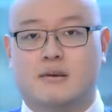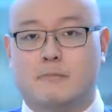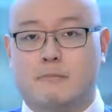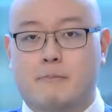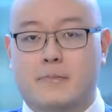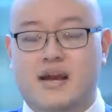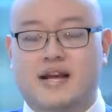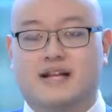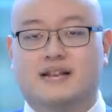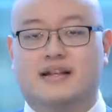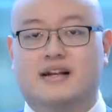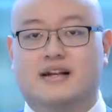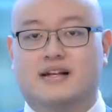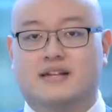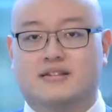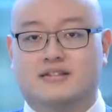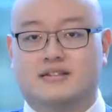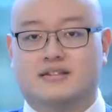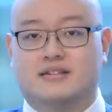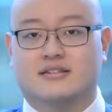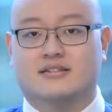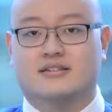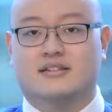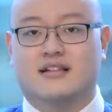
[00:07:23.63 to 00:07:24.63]
Make that
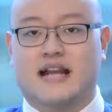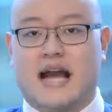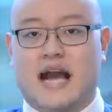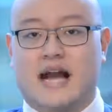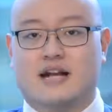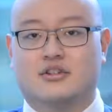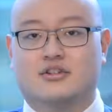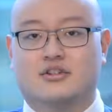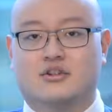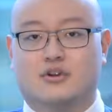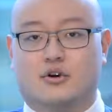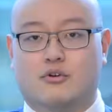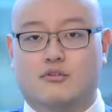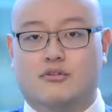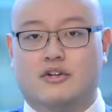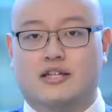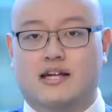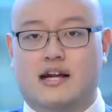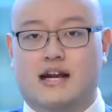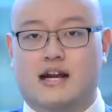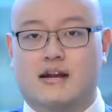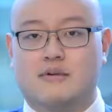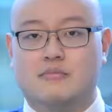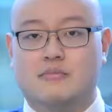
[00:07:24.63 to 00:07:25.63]
consistent action over
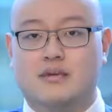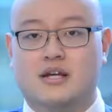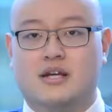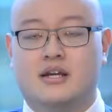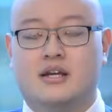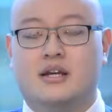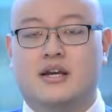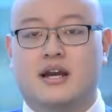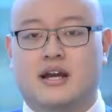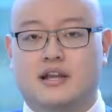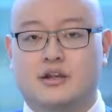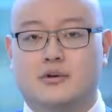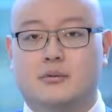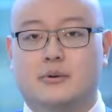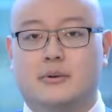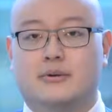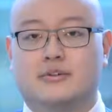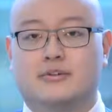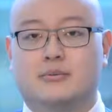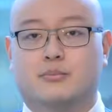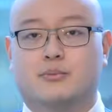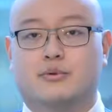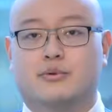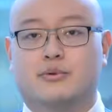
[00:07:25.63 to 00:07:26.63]
time, and you'll be
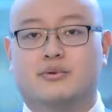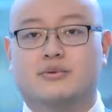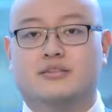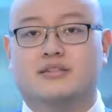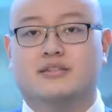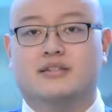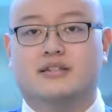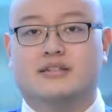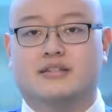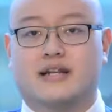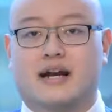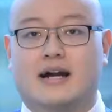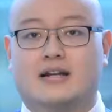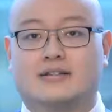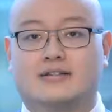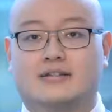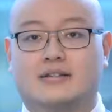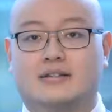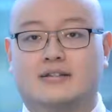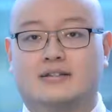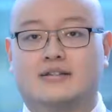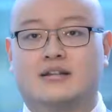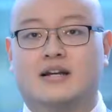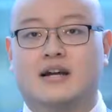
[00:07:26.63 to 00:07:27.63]
able to produce these
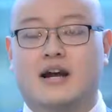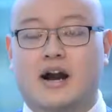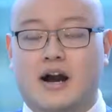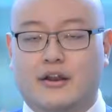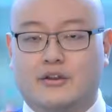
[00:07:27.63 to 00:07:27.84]
assets.